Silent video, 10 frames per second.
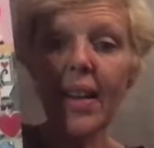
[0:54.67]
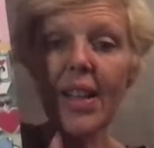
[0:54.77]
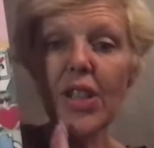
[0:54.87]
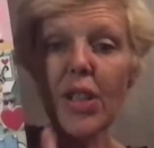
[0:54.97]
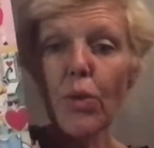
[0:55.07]

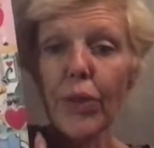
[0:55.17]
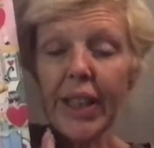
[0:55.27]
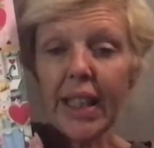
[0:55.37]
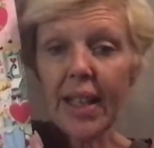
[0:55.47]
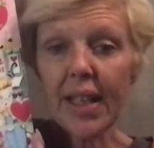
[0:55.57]
It's just a
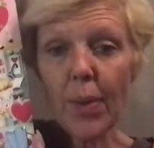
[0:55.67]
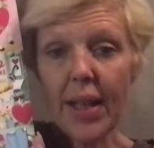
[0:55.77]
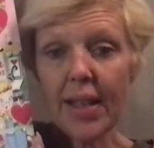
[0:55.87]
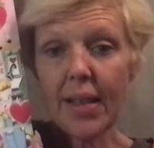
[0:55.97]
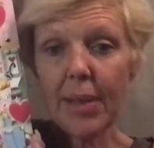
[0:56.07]
really nice
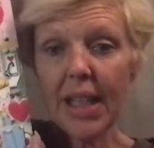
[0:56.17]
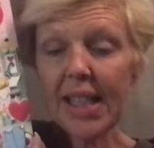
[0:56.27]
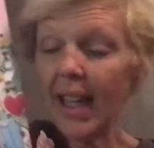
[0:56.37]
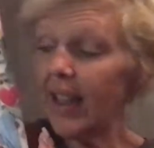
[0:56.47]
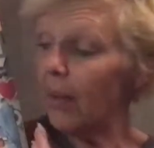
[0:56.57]
way because
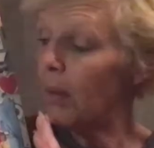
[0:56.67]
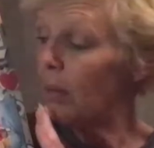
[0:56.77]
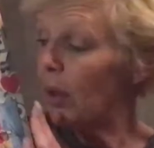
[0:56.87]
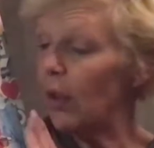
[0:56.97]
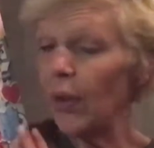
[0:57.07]
I think
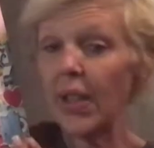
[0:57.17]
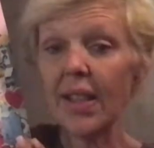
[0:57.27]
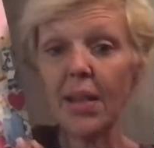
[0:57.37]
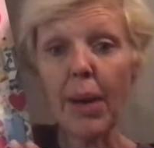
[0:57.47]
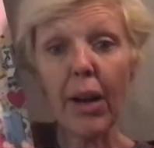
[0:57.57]
people can use these
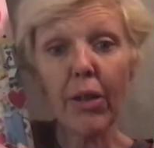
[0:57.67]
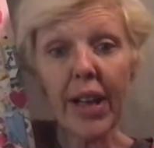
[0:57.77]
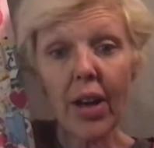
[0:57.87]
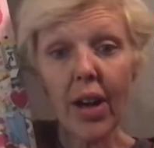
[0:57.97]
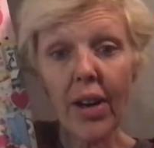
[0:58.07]
to make
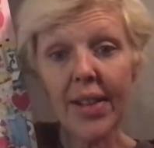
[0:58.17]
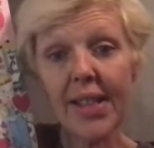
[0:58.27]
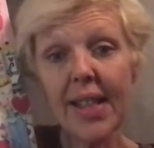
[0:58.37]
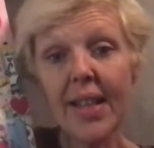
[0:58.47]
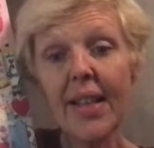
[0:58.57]
greeting
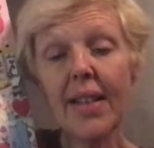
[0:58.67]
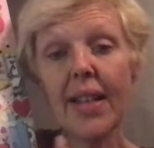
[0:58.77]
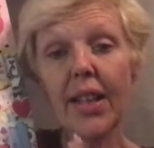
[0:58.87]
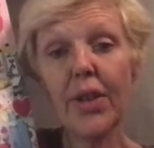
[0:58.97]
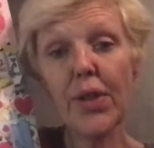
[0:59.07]
cards.
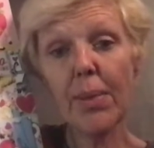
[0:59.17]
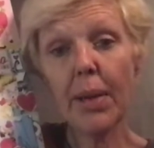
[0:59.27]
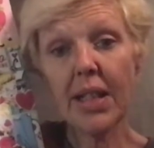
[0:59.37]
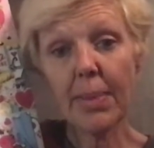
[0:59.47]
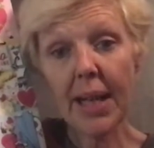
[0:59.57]
They can use them
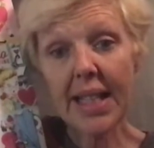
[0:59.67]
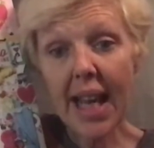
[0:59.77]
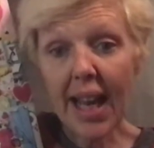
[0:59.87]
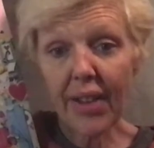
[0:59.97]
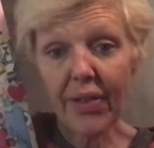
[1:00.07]
to make
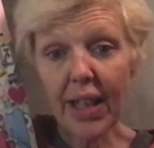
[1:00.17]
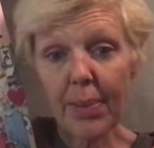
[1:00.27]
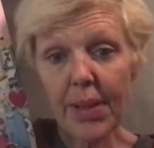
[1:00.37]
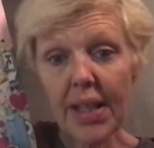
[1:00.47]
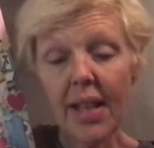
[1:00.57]
tag
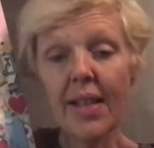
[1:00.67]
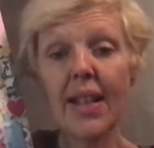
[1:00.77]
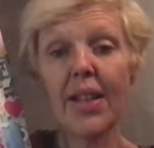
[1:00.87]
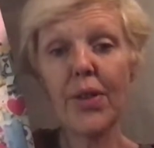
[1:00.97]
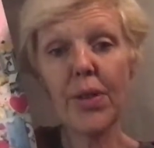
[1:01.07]
flips.
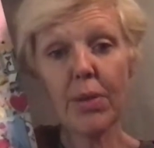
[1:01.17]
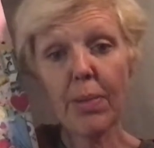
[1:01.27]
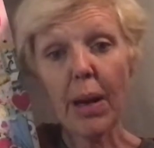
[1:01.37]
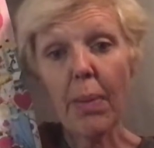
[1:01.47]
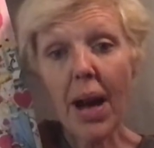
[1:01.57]
They can use them to
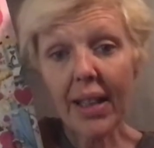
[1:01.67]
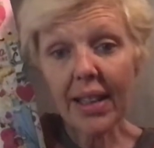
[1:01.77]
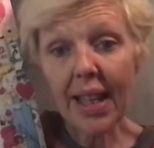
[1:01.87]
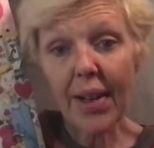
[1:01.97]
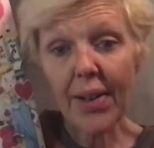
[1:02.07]
make
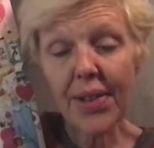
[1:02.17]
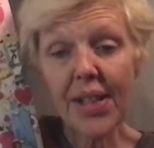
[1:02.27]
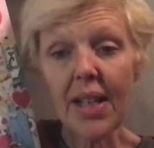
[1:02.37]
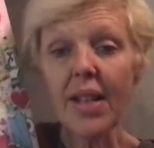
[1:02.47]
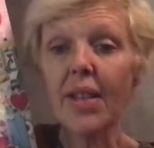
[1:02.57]
pocket letters.
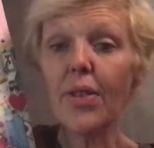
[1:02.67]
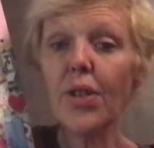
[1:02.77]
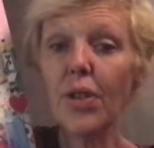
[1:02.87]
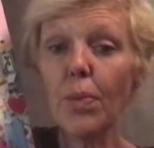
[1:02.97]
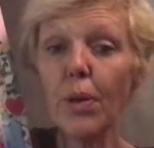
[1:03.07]
They're
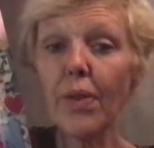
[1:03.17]
super